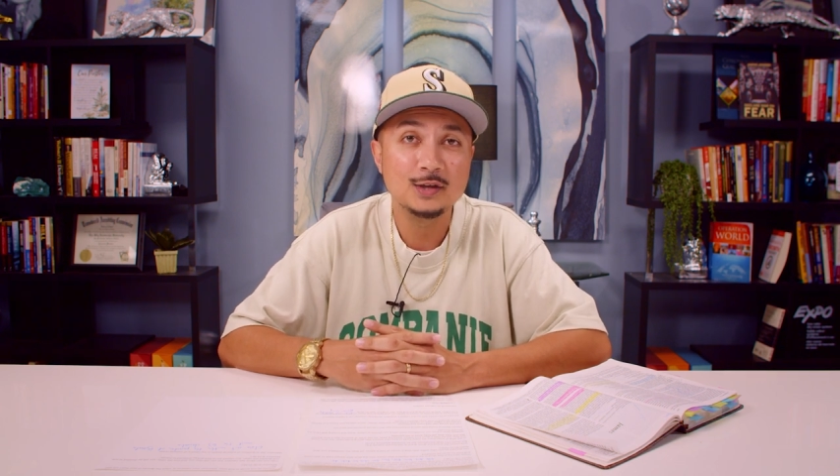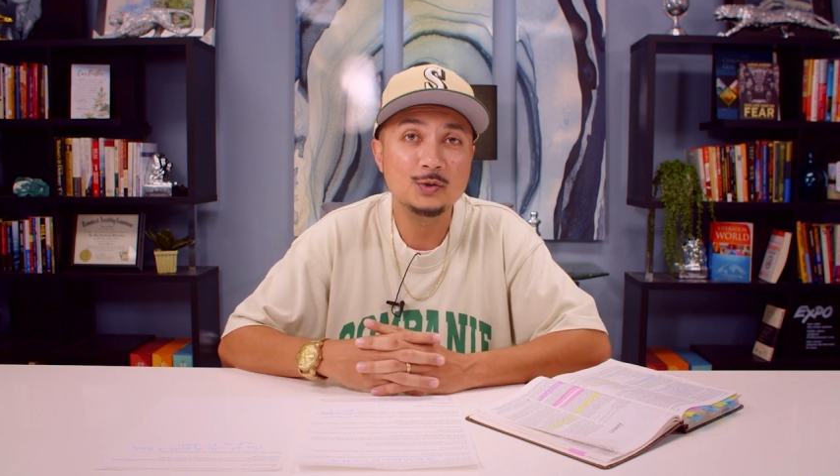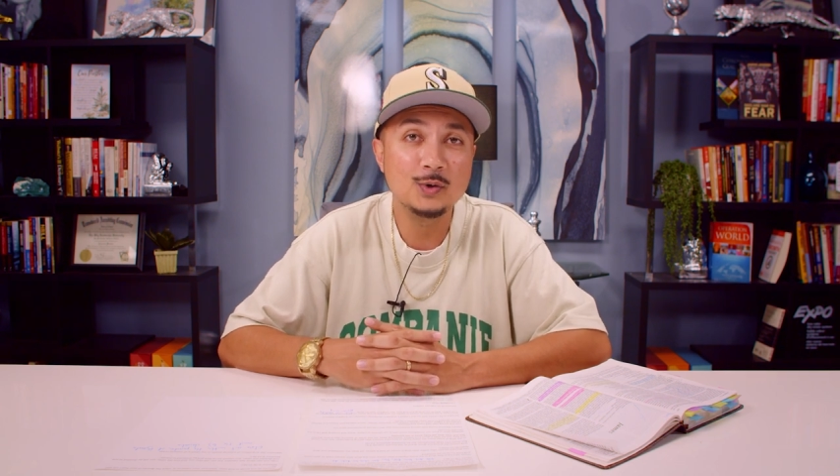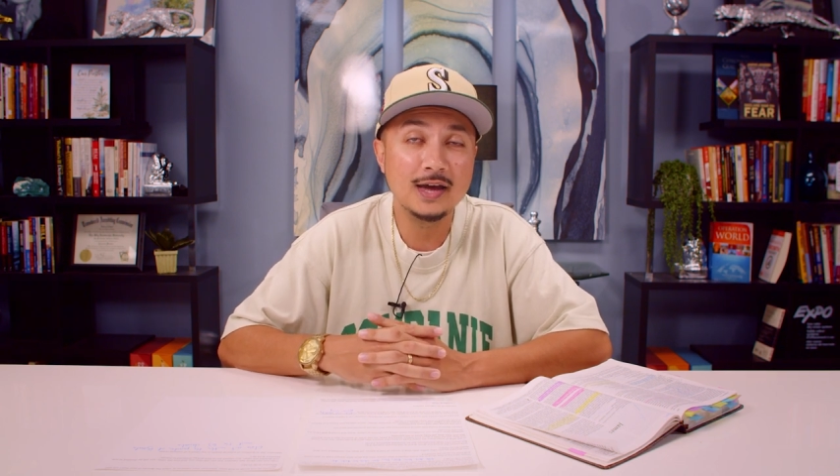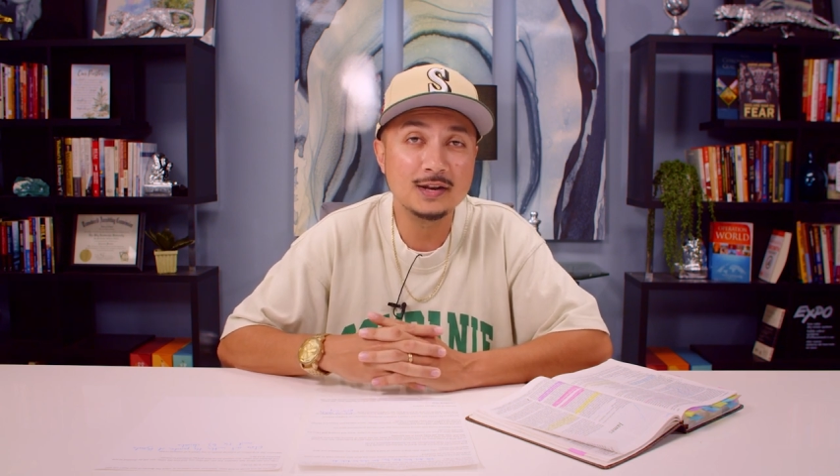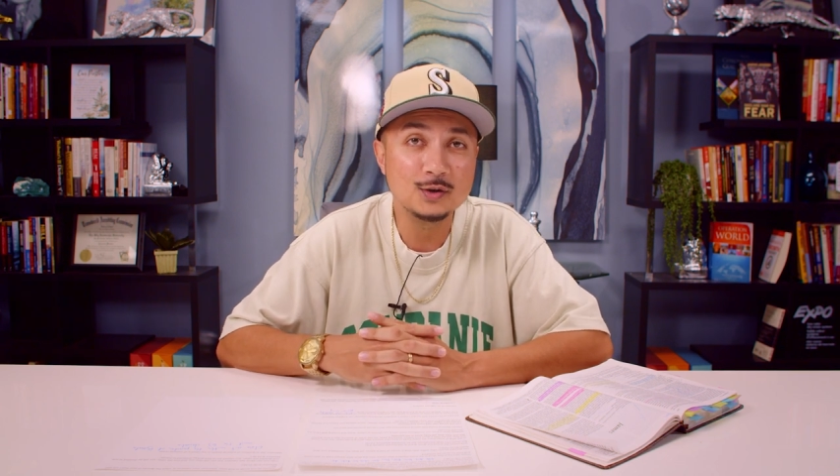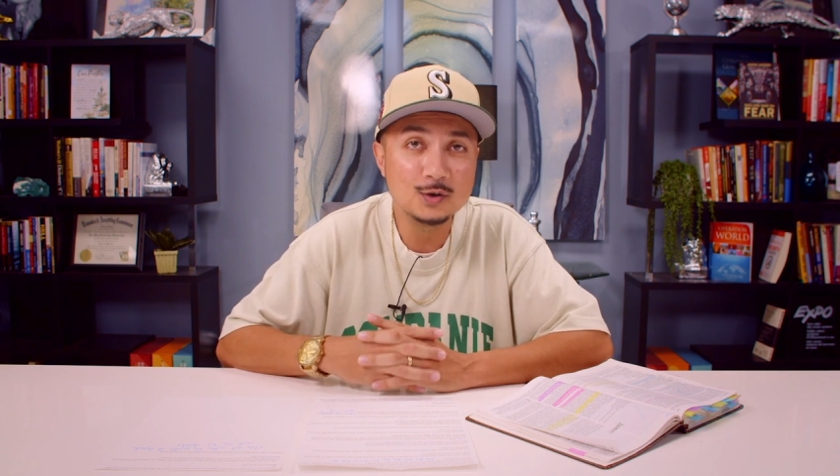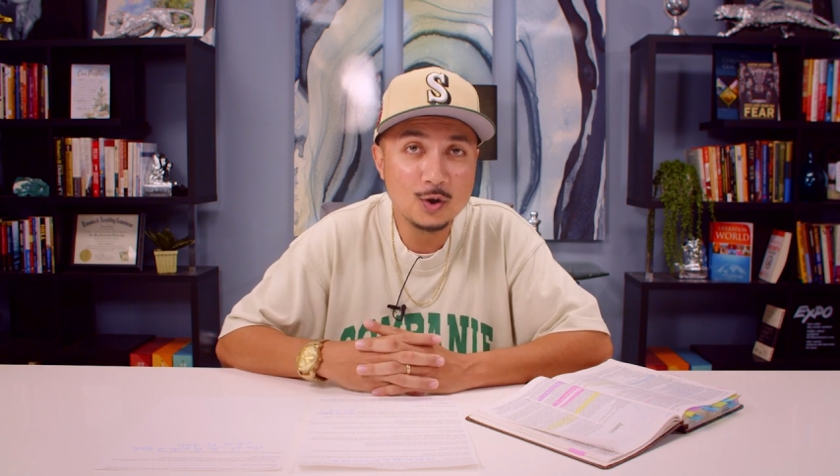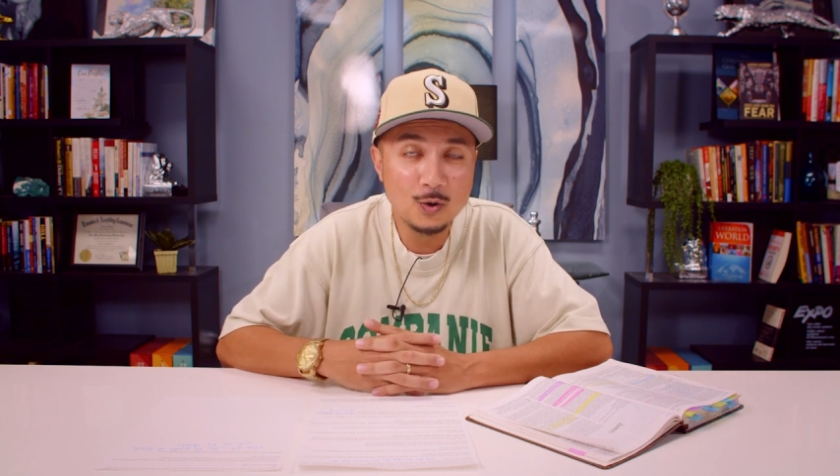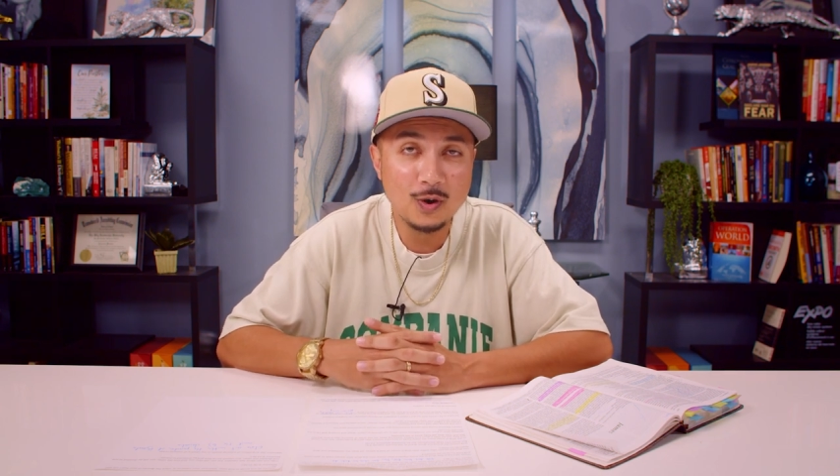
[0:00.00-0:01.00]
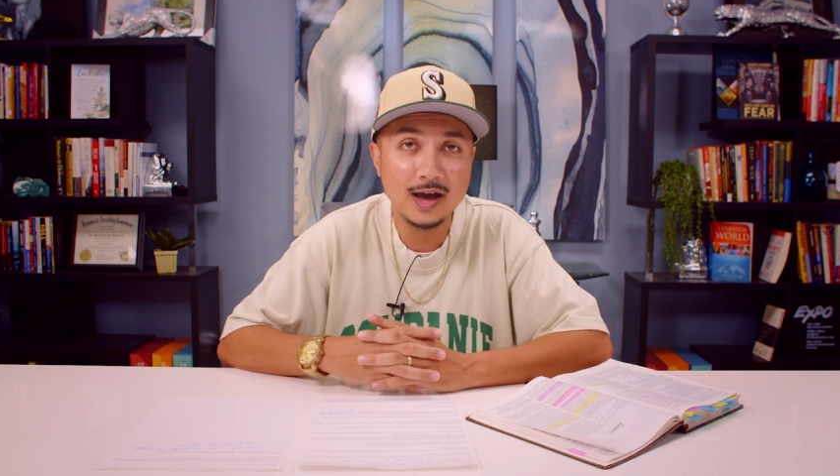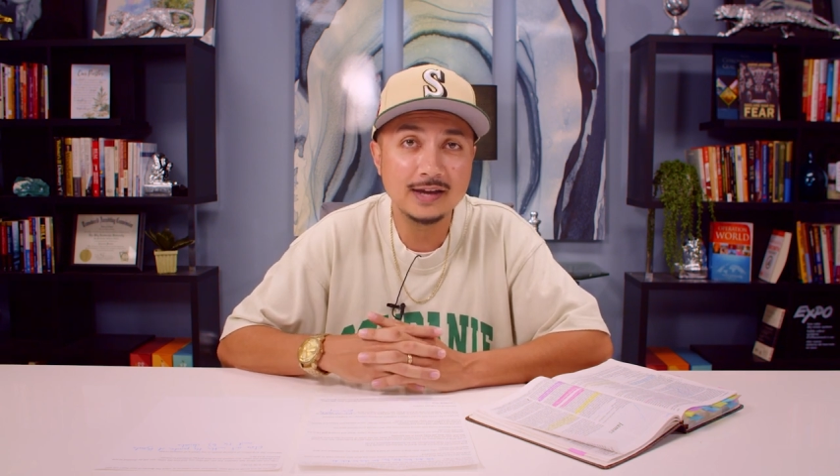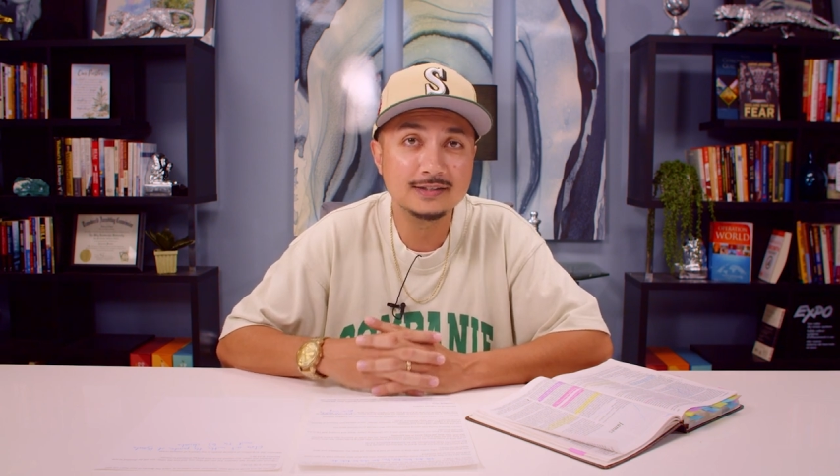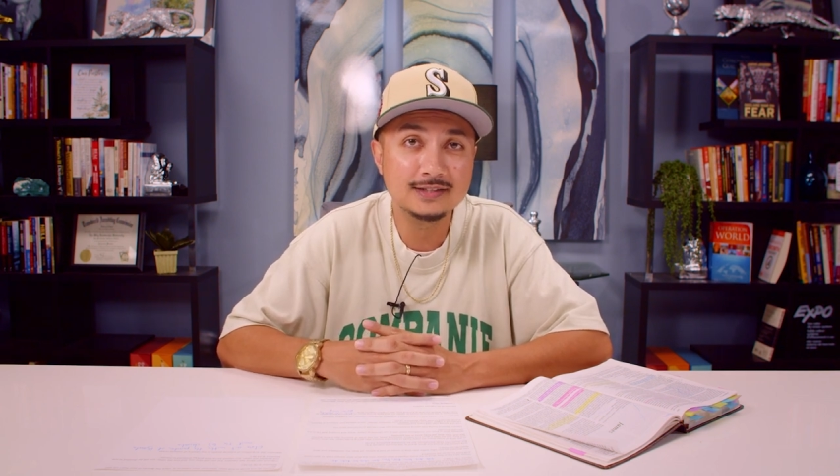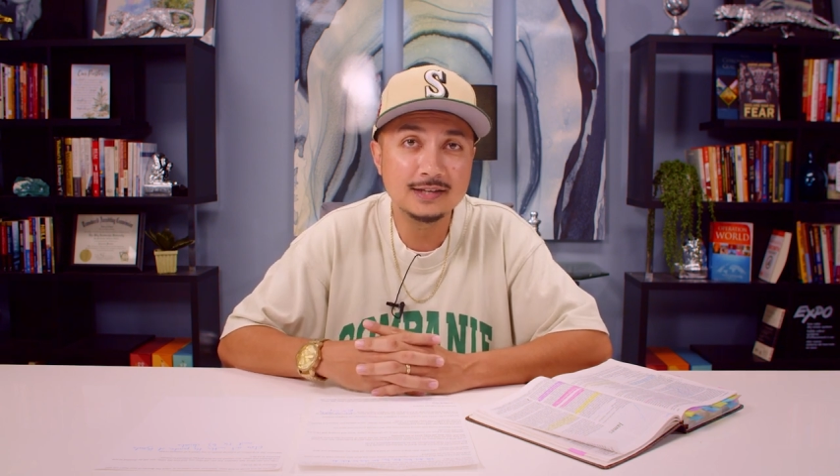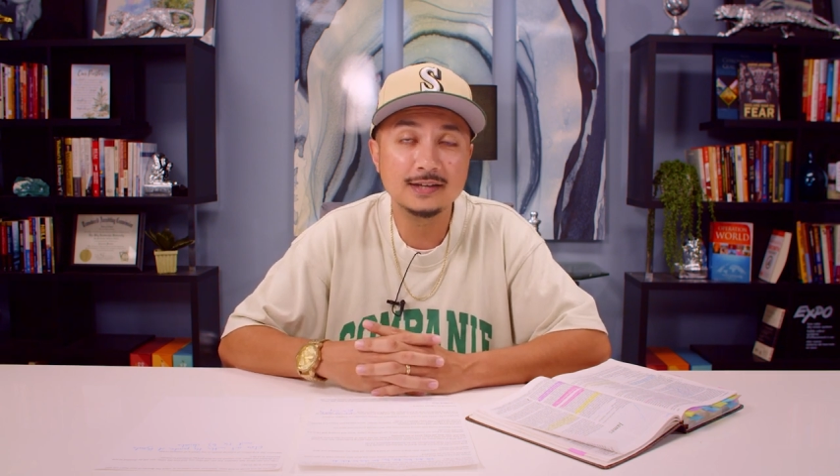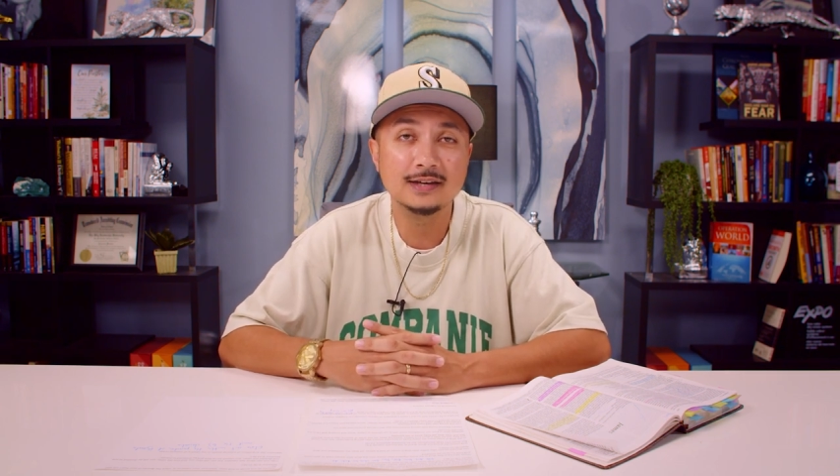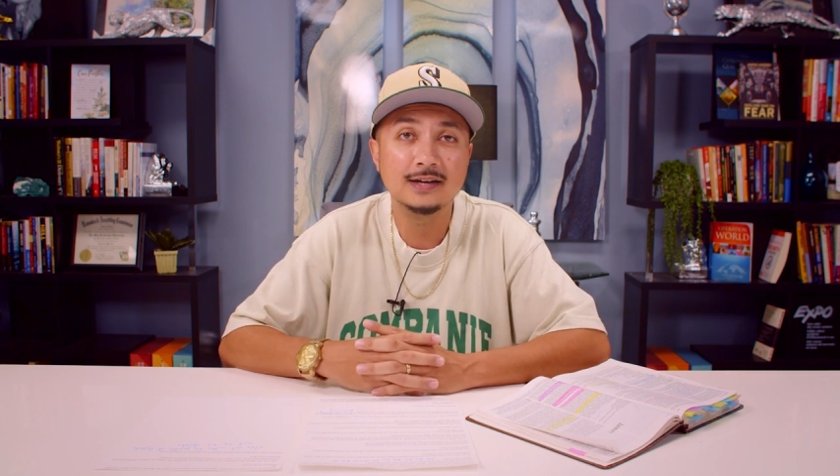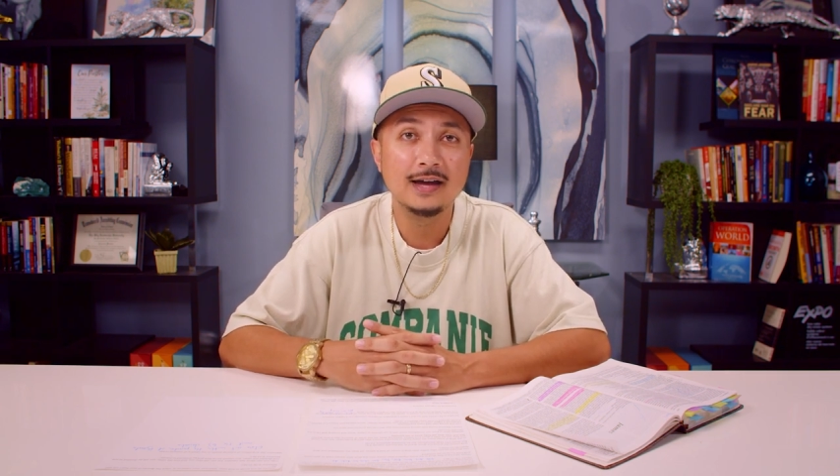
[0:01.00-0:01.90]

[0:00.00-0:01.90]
you had no idea